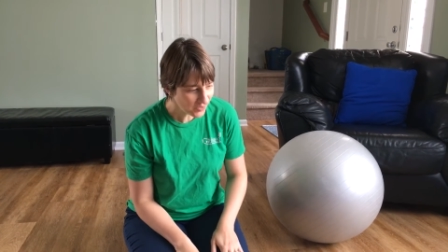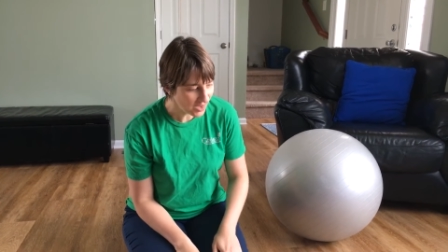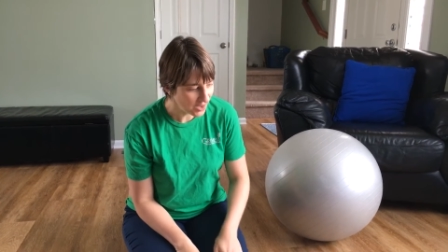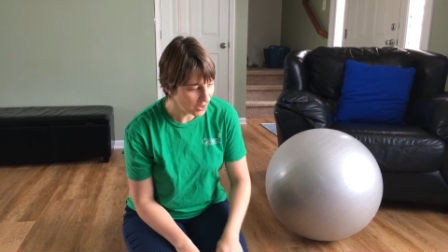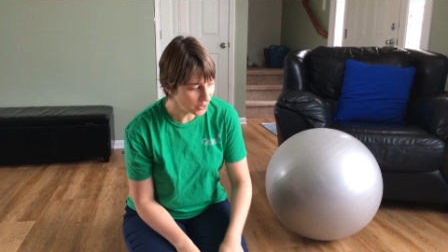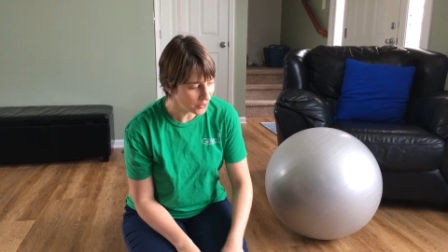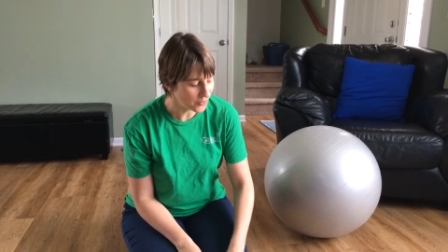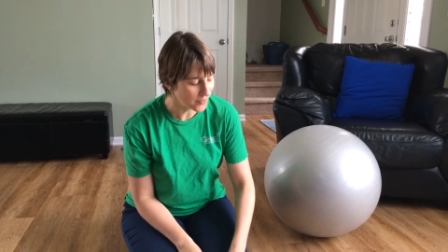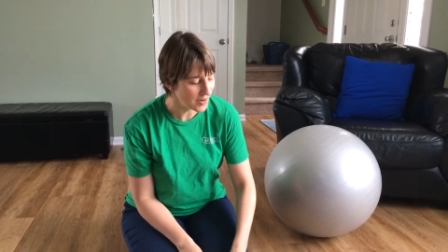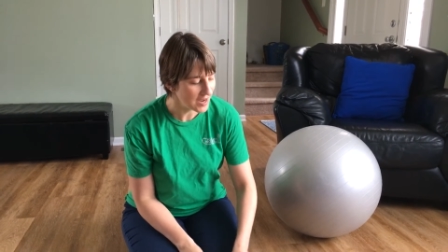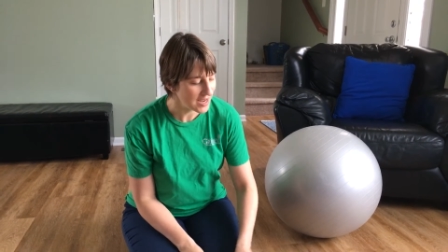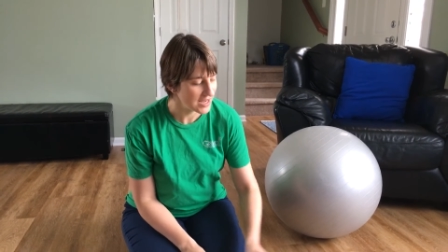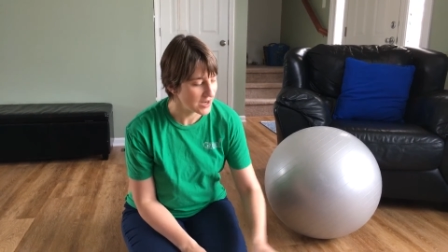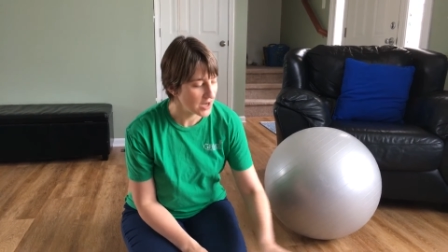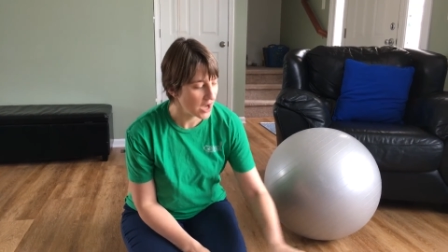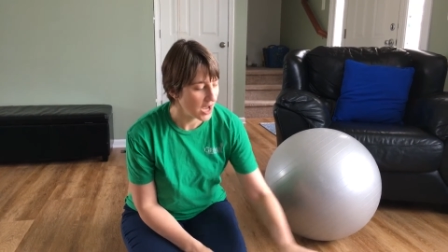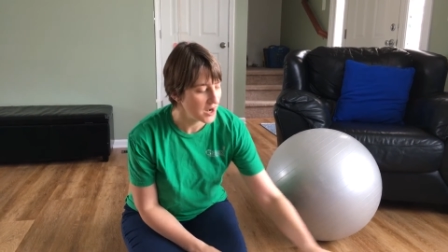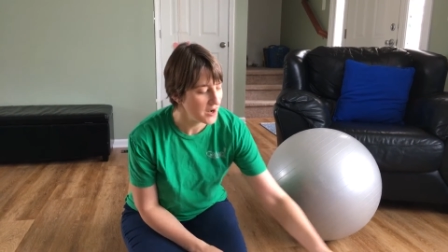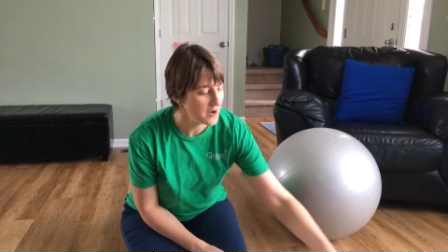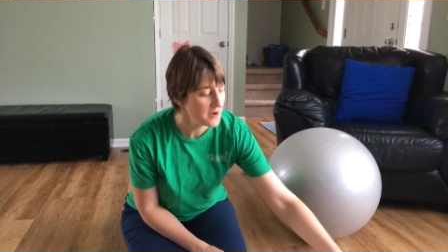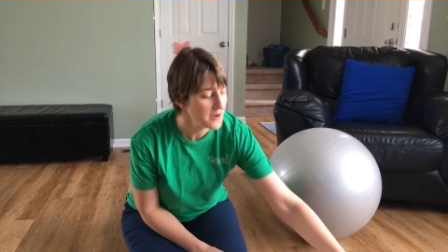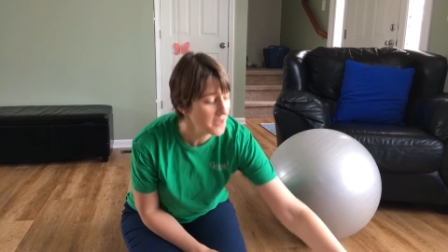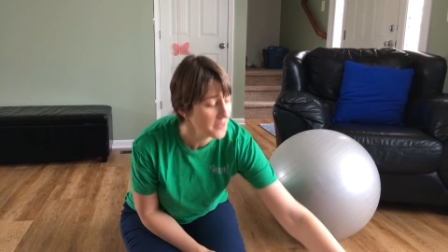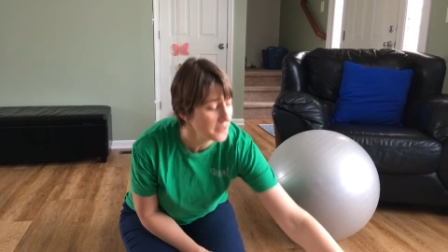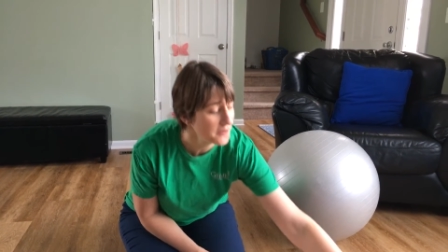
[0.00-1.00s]
All right,
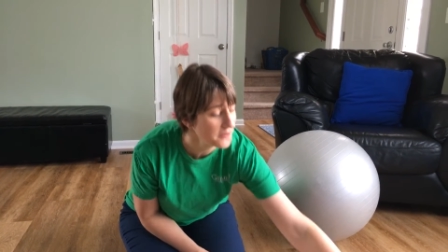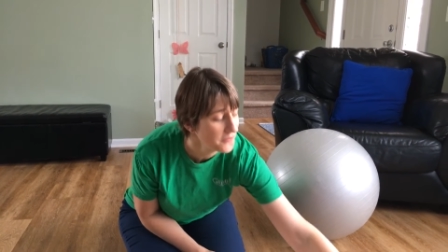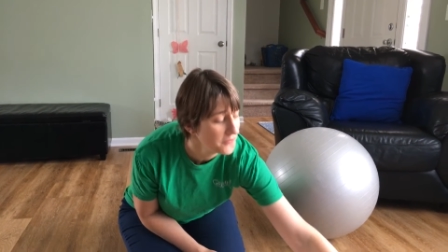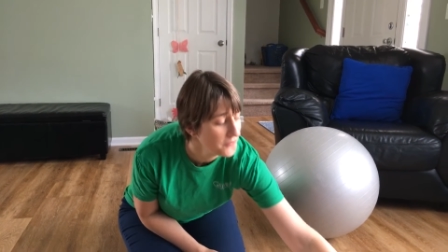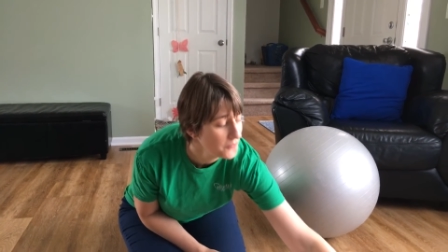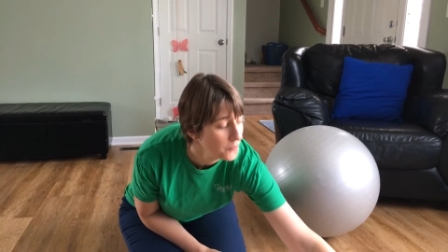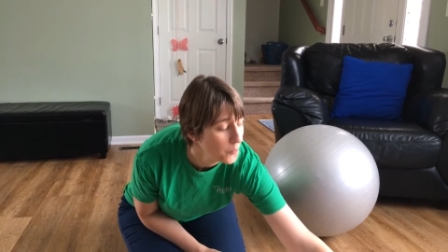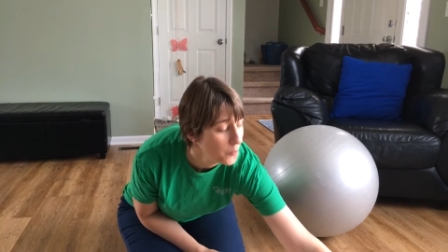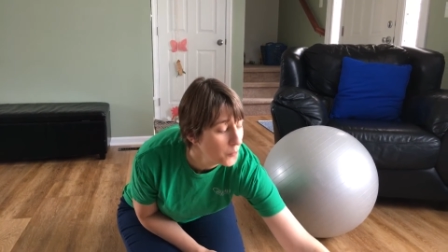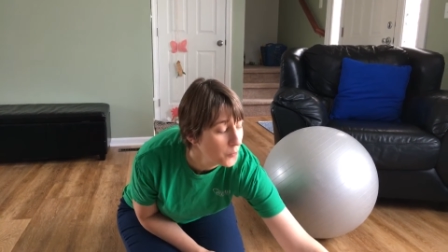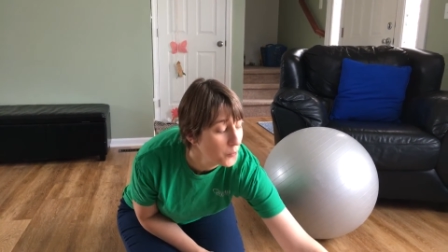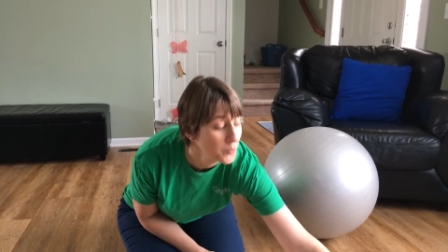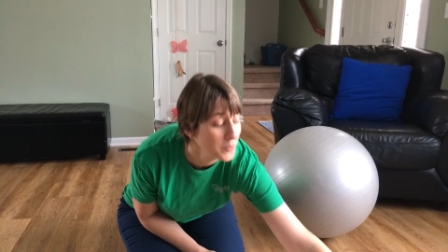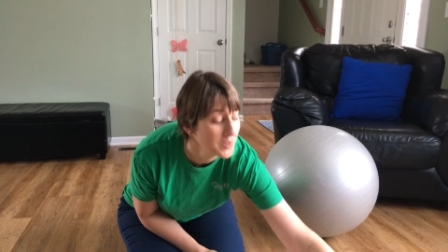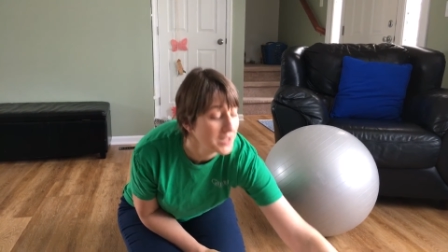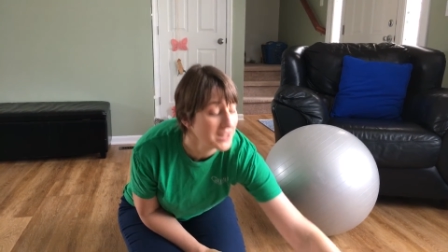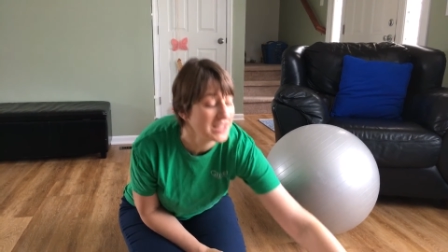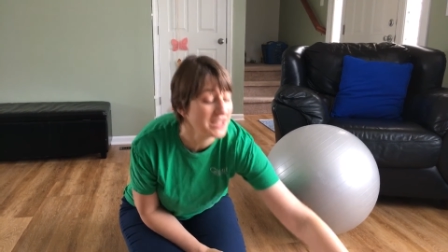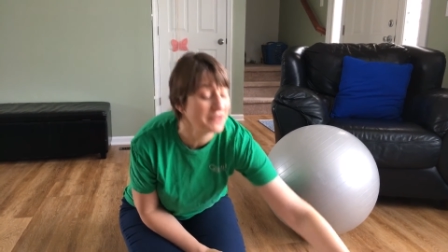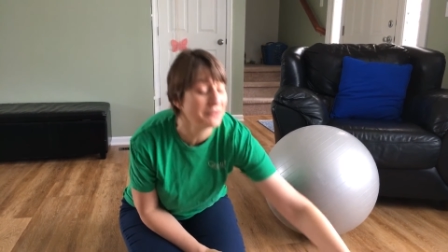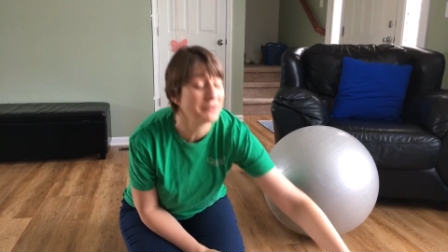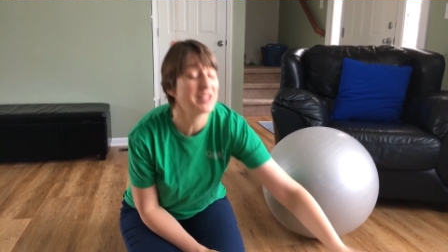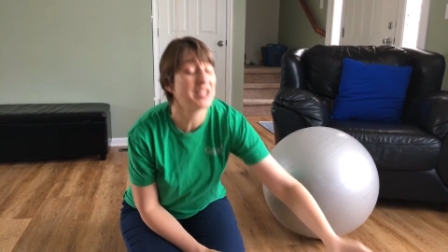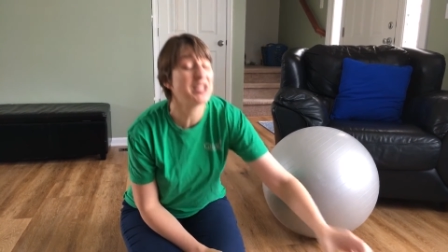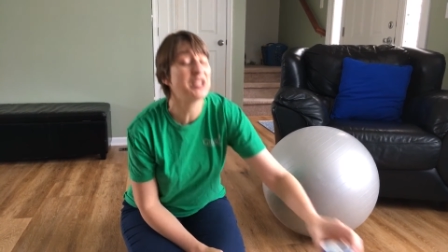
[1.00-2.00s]
another
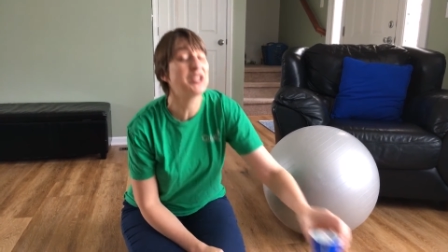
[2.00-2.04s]
really